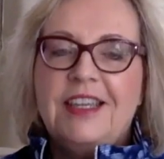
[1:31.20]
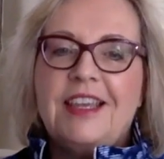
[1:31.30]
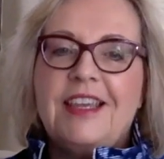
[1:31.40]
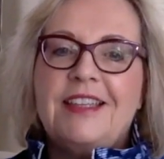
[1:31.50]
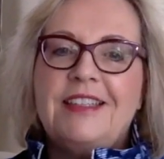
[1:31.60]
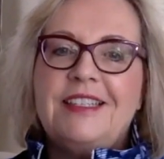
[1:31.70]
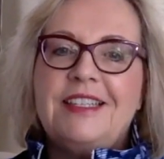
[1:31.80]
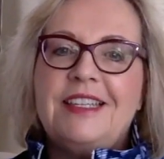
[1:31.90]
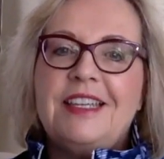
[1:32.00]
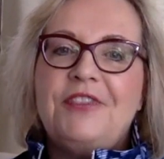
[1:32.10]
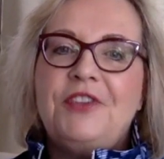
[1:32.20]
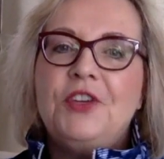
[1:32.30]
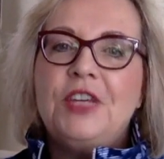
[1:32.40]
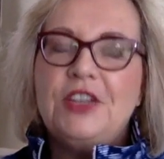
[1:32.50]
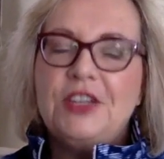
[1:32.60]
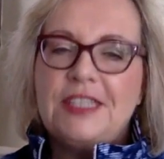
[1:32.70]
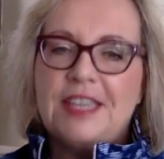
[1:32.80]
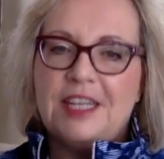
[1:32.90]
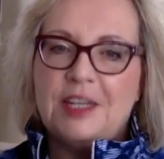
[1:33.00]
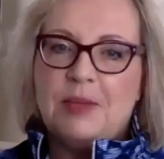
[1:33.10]
And if you're
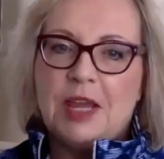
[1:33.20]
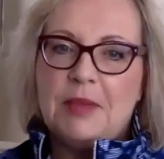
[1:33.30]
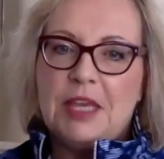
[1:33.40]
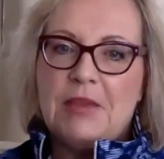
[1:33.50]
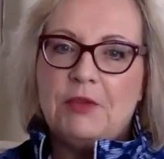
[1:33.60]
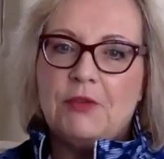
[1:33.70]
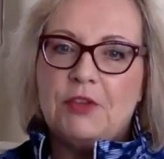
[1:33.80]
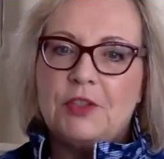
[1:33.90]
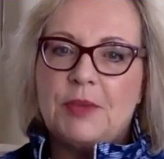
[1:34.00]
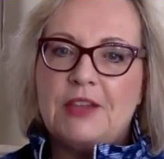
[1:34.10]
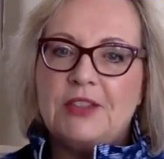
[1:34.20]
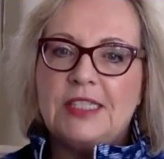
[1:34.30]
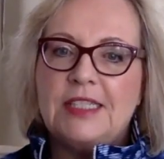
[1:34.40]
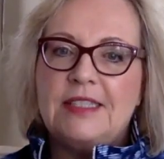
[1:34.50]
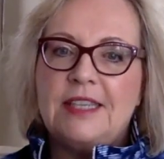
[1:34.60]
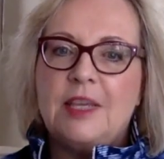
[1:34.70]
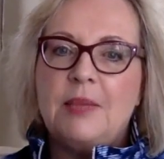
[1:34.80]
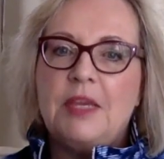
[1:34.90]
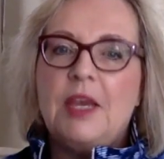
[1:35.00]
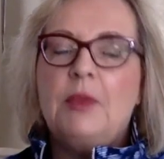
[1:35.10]
irritated by behavior of your spouses, it
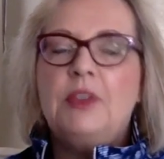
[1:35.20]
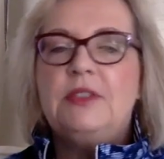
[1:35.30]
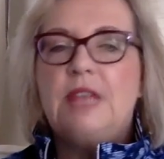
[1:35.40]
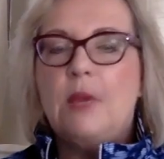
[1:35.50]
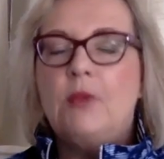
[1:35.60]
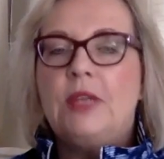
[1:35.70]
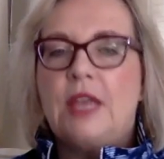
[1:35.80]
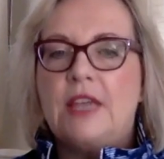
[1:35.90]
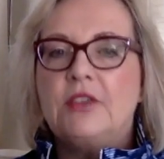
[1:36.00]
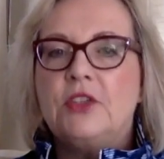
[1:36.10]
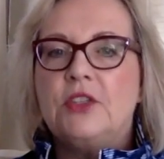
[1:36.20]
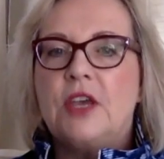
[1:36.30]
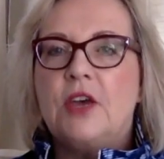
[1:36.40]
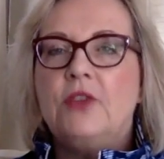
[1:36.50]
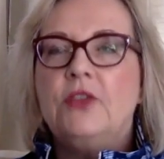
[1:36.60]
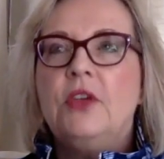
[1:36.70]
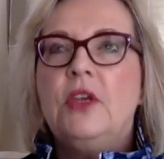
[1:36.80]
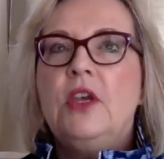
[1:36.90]
can be helpful to ask yourself,